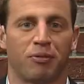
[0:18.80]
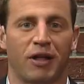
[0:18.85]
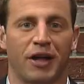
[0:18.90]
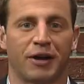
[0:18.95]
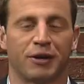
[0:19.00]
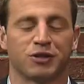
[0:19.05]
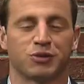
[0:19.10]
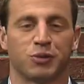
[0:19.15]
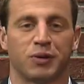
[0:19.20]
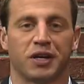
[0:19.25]

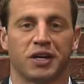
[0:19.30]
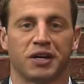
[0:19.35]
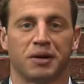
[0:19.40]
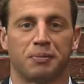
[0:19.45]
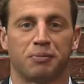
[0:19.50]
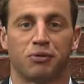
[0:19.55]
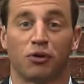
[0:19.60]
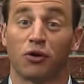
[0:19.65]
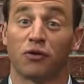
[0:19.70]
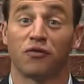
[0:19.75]
players winning a
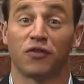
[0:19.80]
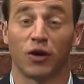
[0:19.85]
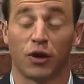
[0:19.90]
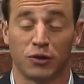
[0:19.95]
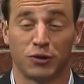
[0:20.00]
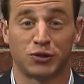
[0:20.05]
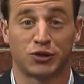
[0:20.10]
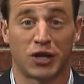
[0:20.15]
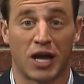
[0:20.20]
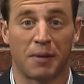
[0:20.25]
Pro
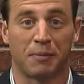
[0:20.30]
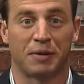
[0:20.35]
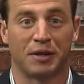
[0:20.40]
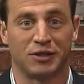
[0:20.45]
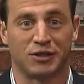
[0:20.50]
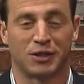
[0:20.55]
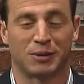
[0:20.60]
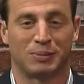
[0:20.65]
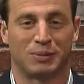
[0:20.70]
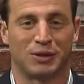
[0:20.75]
Field
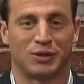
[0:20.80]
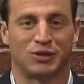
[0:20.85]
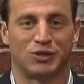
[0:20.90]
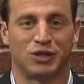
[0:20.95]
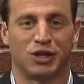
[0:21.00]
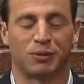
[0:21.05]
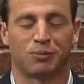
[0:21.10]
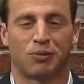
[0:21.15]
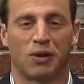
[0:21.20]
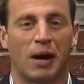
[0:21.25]
championship this
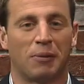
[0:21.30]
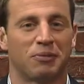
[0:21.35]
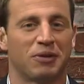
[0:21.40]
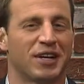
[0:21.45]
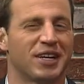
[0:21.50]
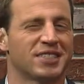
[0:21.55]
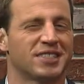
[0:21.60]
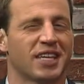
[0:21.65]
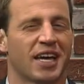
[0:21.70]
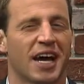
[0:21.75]
year, prompting
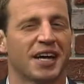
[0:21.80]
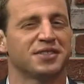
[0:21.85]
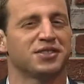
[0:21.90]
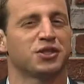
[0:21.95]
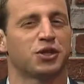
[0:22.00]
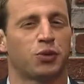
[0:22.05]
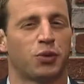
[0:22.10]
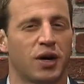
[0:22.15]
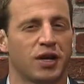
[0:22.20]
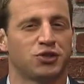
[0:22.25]
us to ask the
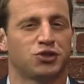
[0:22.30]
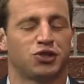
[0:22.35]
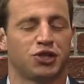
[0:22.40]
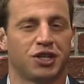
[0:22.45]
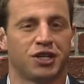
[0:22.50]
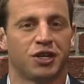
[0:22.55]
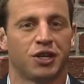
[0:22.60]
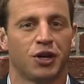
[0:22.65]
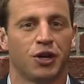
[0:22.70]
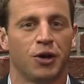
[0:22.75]

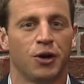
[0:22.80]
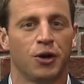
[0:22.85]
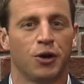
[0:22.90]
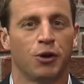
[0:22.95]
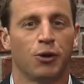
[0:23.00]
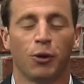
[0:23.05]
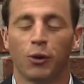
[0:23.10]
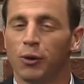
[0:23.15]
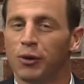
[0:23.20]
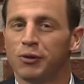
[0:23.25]
question,
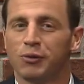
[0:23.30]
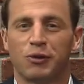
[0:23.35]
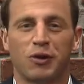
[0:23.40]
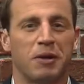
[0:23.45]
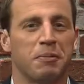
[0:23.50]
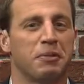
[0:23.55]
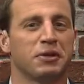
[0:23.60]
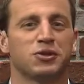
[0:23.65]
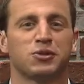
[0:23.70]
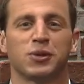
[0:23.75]
who would
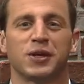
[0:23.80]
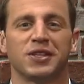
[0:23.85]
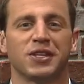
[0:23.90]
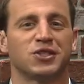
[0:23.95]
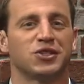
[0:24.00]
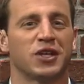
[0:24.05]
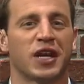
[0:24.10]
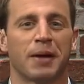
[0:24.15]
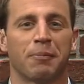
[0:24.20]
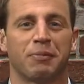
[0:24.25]
win between the
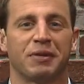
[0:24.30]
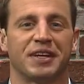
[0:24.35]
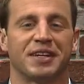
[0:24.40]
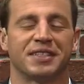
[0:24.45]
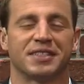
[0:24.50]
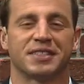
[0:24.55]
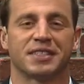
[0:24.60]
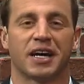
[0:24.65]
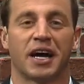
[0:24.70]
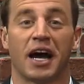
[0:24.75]

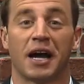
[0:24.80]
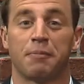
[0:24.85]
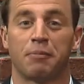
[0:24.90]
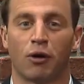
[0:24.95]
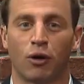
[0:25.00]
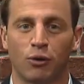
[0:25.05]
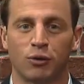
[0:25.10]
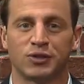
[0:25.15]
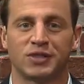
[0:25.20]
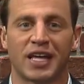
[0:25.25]
champions? I
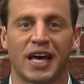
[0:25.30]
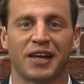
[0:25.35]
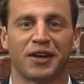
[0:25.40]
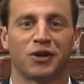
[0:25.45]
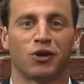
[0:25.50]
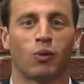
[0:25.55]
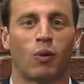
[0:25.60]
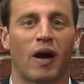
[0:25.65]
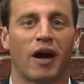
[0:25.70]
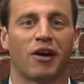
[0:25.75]
posed that
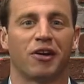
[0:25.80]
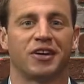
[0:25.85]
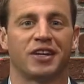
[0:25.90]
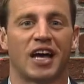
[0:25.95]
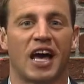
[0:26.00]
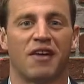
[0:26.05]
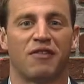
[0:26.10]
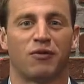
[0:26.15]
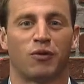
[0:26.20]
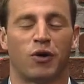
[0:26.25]
inquiry to
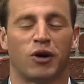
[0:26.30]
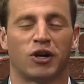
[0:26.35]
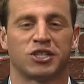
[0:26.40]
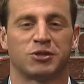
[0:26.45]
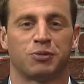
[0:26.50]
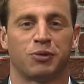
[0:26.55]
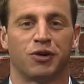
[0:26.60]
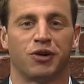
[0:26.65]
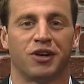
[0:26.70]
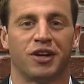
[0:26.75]
Evan
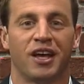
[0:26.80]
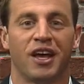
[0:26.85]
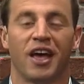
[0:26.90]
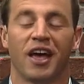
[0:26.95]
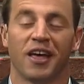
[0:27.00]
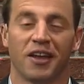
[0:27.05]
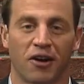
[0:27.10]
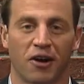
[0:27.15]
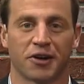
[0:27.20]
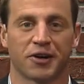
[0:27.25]
Washburn
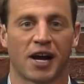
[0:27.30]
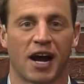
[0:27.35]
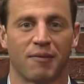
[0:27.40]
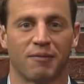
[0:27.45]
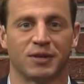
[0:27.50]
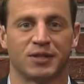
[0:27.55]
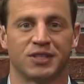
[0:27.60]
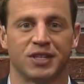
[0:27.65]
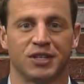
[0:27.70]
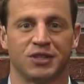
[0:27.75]
in our
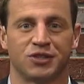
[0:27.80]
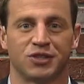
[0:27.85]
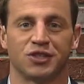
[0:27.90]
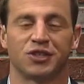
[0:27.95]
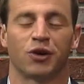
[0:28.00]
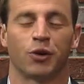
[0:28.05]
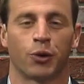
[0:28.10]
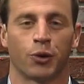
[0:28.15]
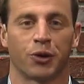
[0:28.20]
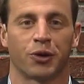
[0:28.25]
conversation
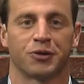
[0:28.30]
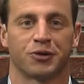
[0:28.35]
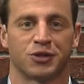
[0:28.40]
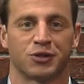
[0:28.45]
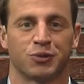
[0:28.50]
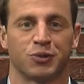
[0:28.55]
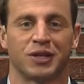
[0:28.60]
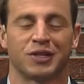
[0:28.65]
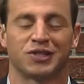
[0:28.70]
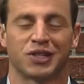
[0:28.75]
earlier this
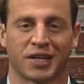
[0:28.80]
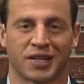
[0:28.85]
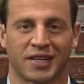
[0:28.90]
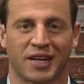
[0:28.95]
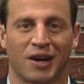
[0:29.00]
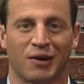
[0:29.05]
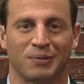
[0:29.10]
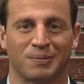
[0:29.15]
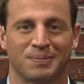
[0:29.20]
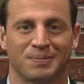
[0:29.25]
week. Check it
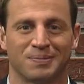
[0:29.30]
out.